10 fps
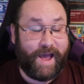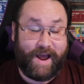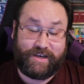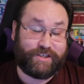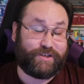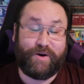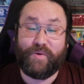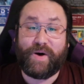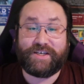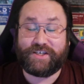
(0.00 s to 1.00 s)
I just
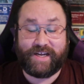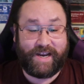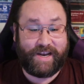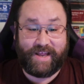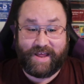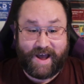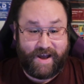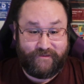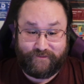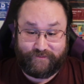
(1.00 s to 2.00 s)
started watching it, and
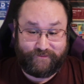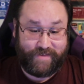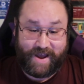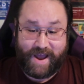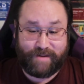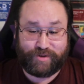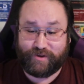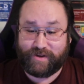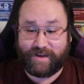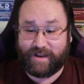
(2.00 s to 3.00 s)
I
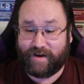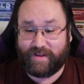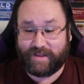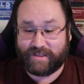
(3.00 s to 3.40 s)
absolutely loved it.